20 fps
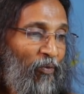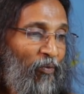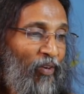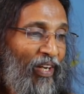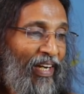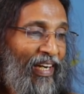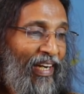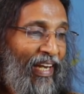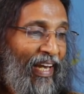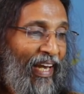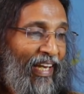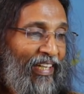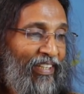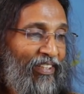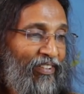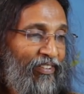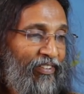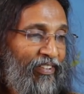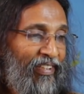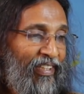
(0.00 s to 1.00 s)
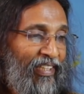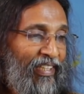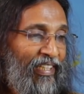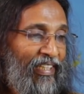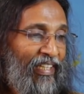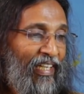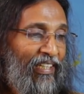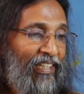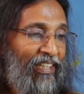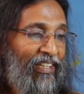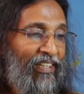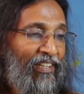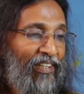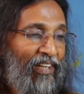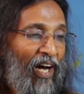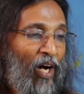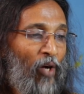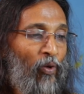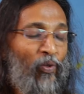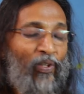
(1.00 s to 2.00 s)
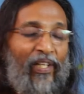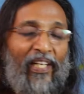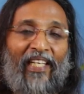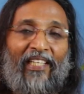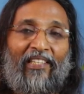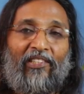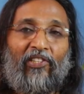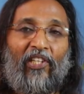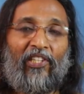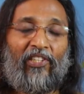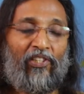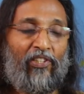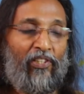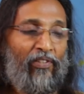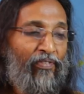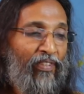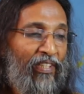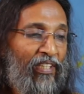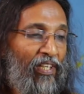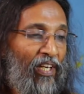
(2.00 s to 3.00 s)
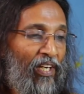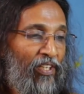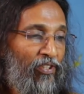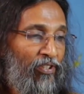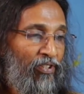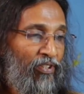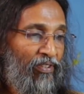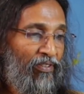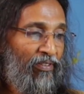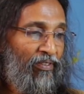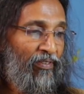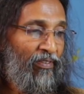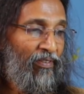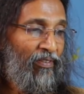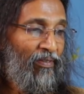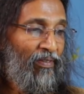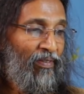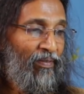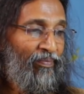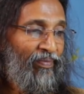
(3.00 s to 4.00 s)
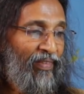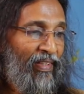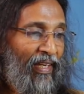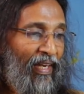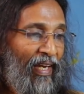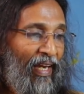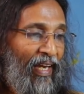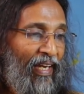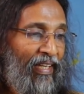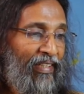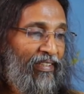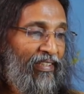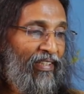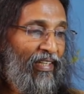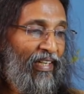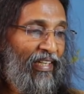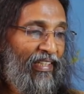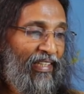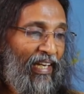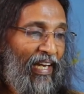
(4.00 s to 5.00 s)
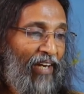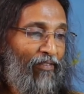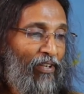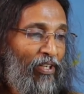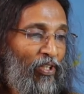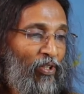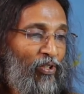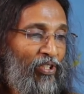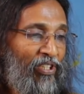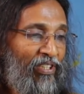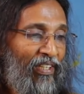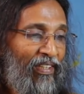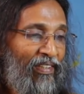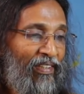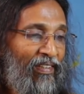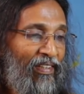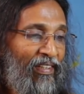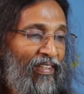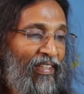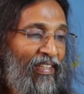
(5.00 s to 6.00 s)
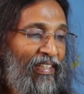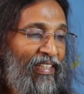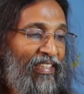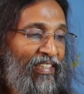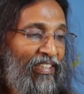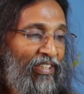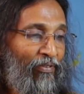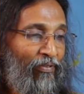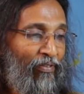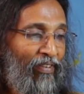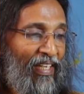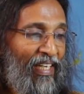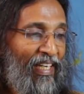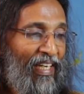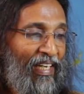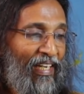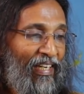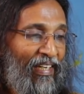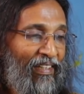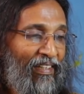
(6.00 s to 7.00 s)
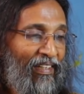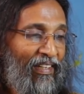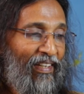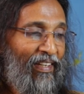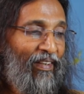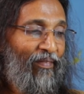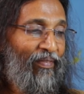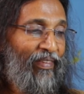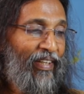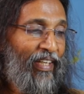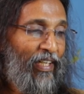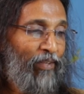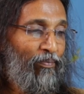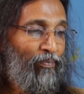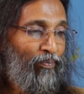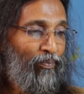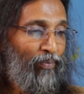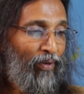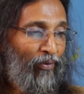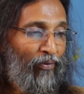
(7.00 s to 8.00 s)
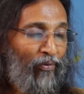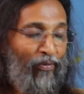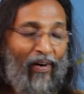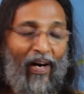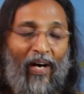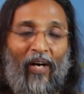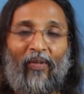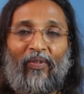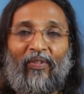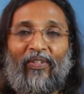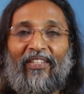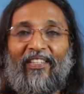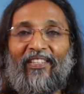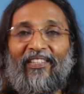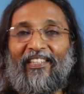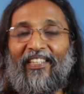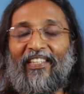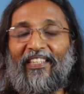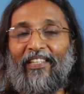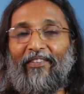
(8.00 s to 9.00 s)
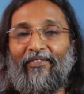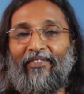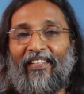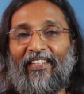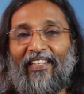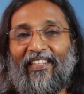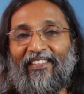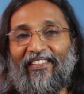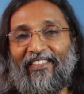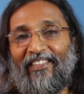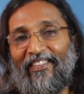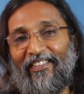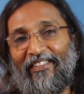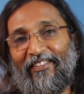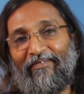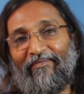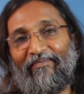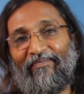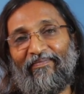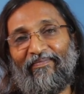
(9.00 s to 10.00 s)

will end in a crowning justification, and her evolution reveal their profound significance.